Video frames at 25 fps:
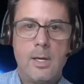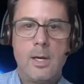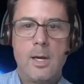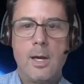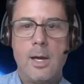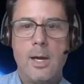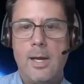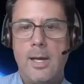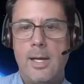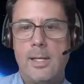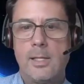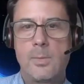
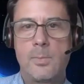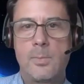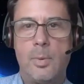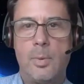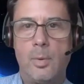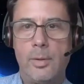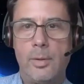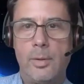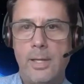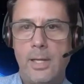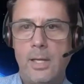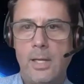It's
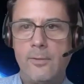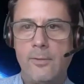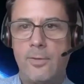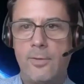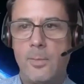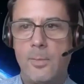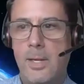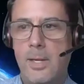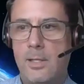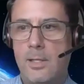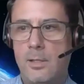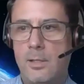pulling
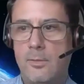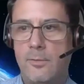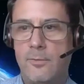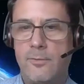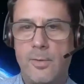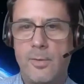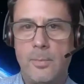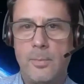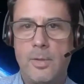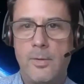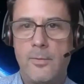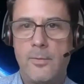information
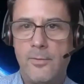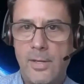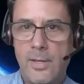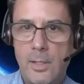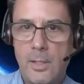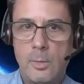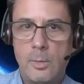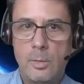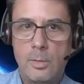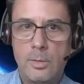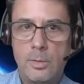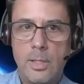from the
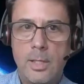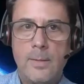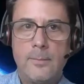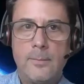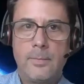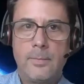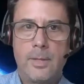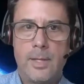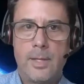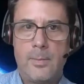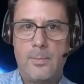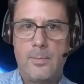field
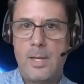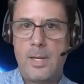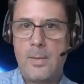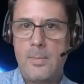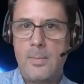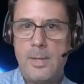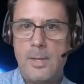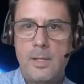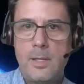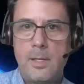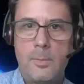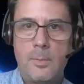that may
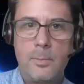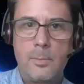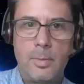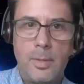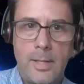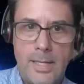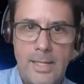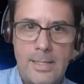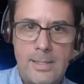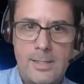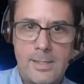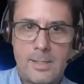be
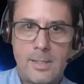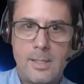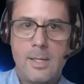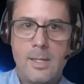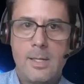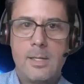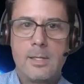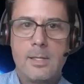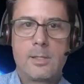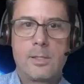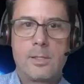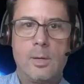complaints.
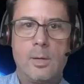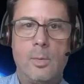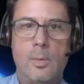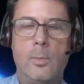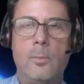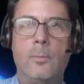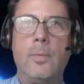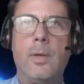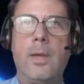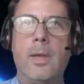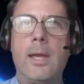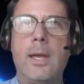
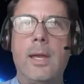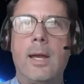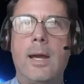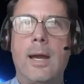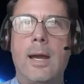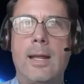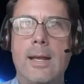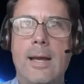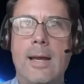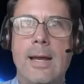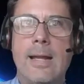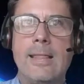So
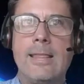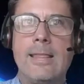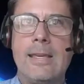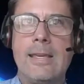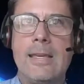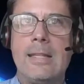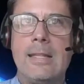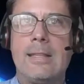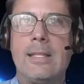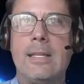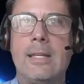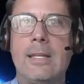I
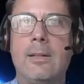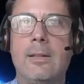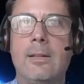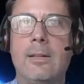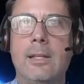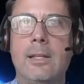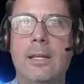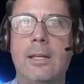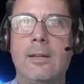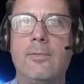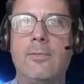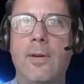think
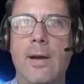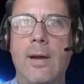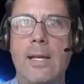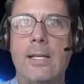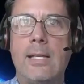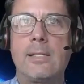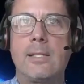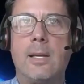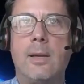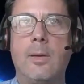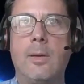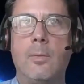the
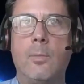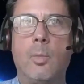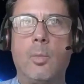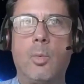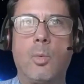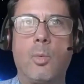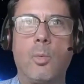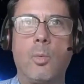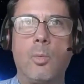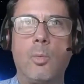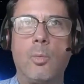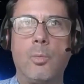advice
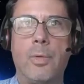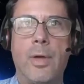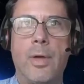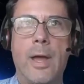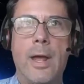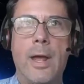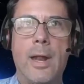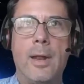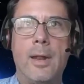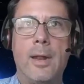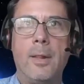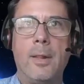
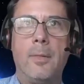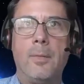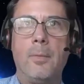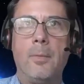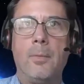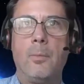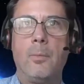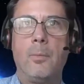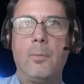that